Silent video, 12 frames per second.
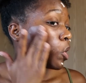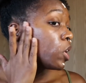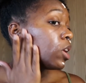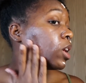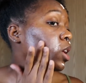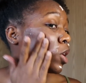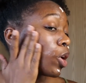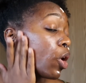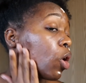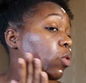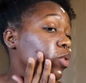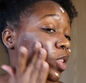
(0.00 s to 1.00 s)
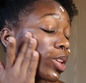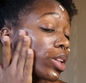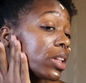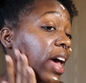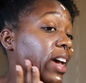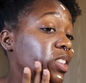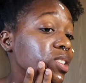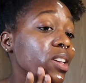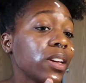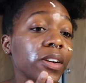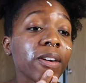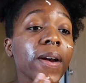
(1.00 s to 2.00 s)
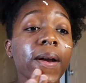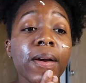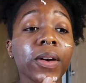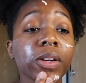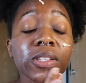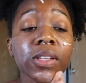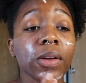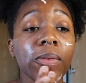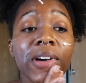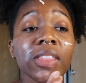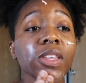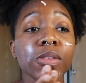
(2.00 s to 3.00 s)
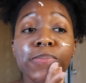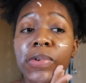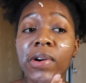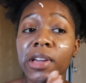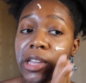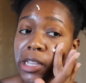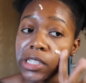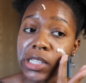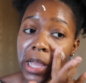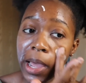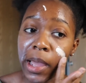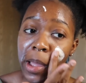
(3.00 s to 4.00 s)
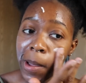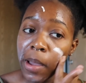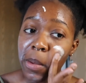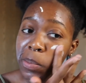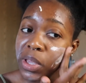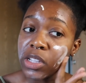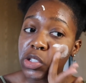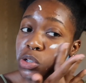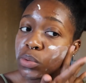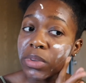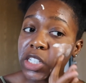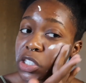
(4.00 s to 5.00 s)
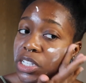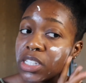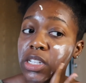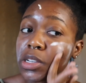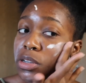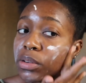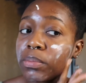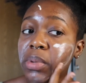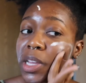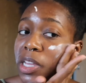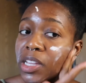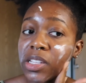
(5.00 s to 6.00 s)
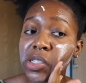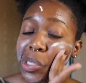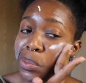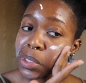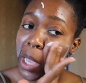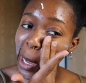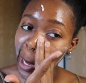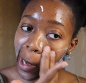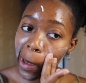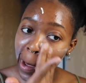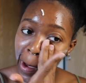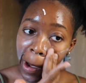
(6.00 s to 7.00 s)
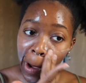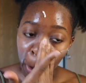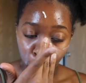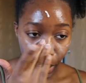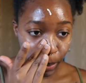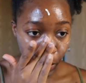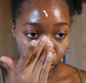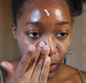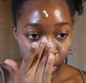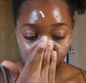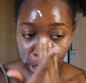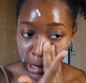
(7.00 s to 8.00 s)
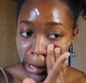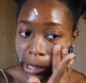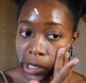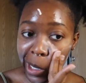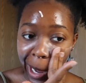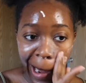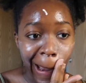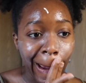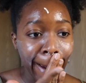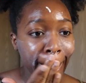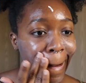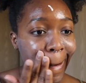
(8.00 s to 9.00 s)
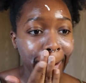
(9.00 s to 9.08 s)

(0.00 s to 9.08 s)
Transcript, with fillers: and over the last year or so at this point has not been too much easier but it seems like we're moving in a